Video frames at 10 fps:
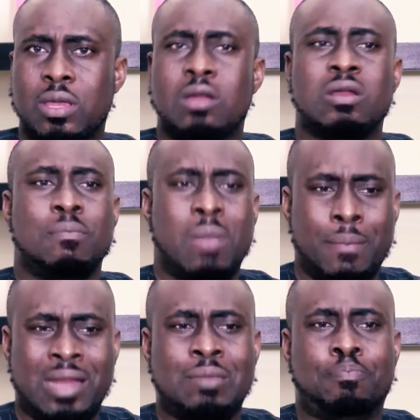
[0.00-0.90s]

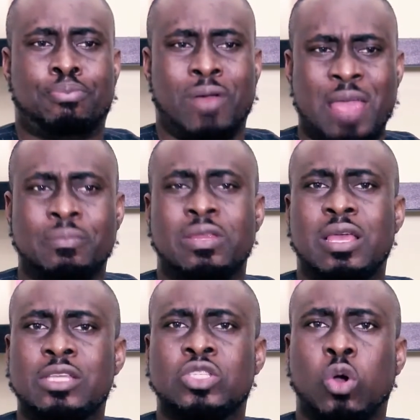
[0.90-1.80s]
Remember the prime
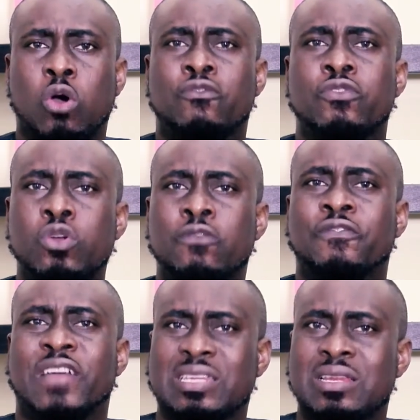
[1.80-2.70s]
days of Rio
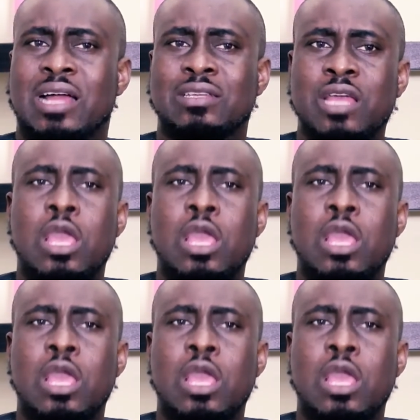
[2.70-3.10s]
Ferdinand.